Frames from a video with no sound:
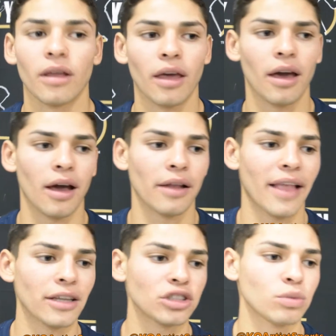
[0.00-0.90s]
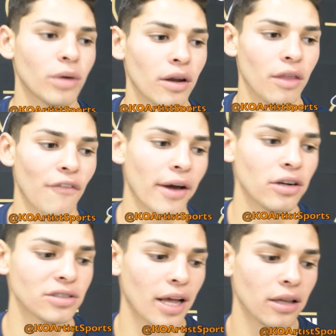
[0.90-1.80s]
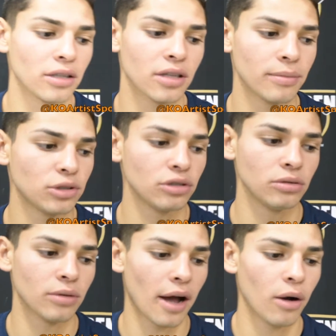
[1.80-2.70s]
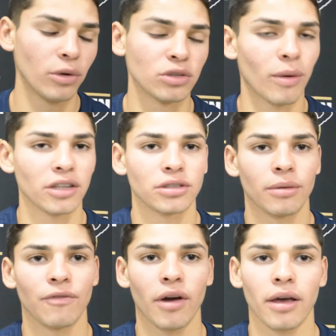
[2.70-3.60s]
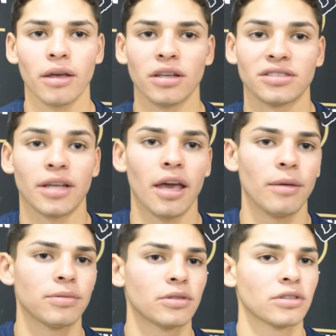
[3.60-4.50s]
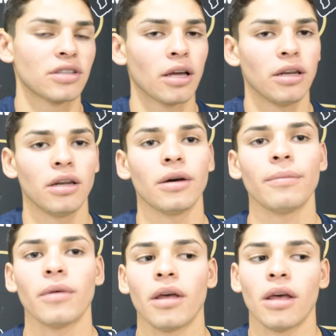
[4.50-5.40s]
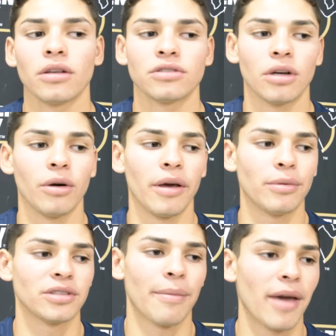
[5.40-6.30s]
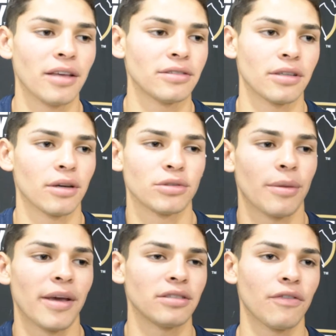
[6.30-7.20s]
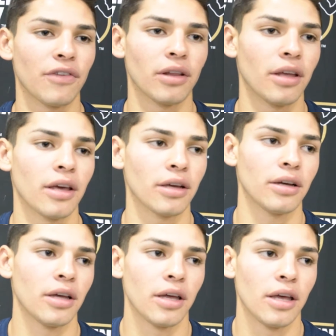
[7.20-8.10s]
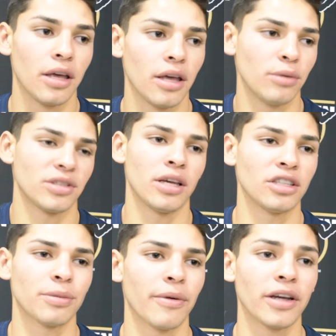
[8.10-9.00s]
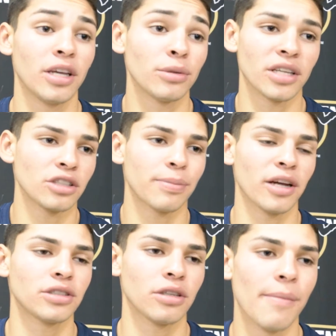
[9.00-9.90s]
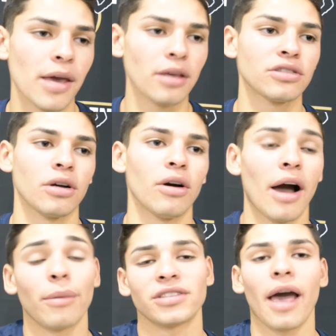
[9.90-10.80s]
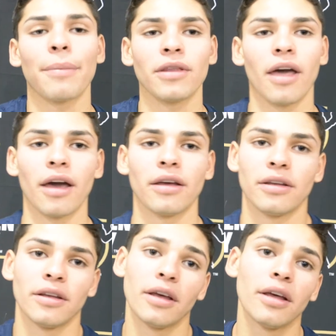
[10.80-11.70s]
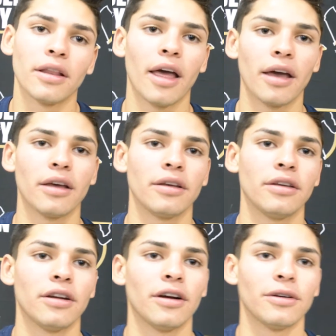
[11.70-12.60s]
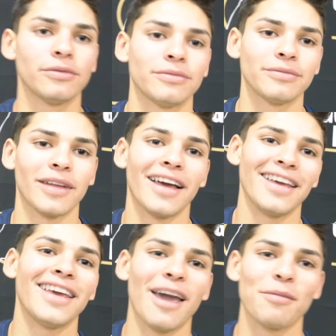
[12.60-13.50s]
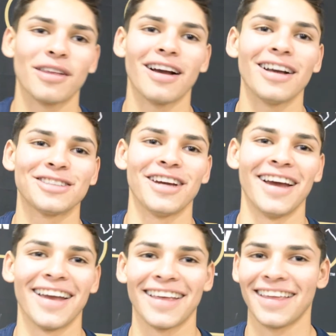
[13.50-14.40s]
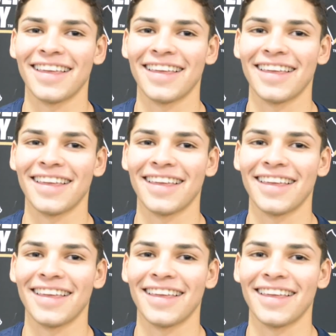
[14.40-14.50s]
Yeah, that's one of the fighters I looked up to. I always watched him fight, his tapes, studied him. So it was amazing. It was amazing feeling. It was an inspiration. He was an inspiration to me. So I was happy that that you know that he gave me the contract.